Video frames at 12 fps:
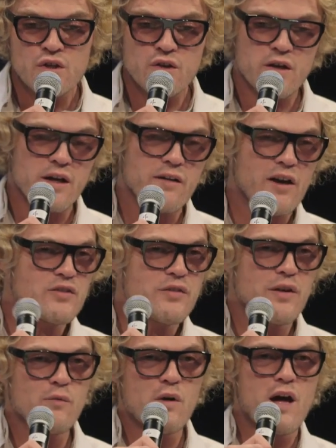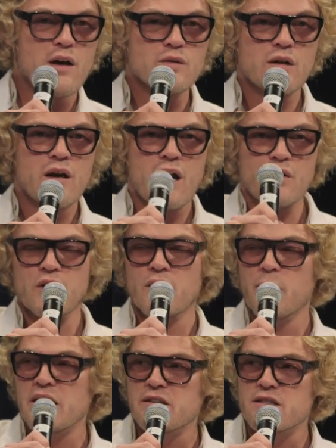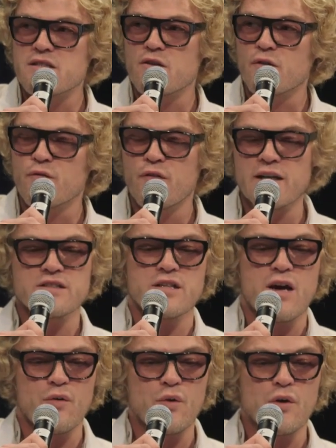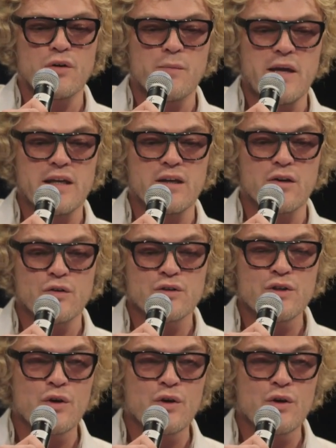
you kind of have to think, well, how are you going to make this look fresh, and how are you going to make it look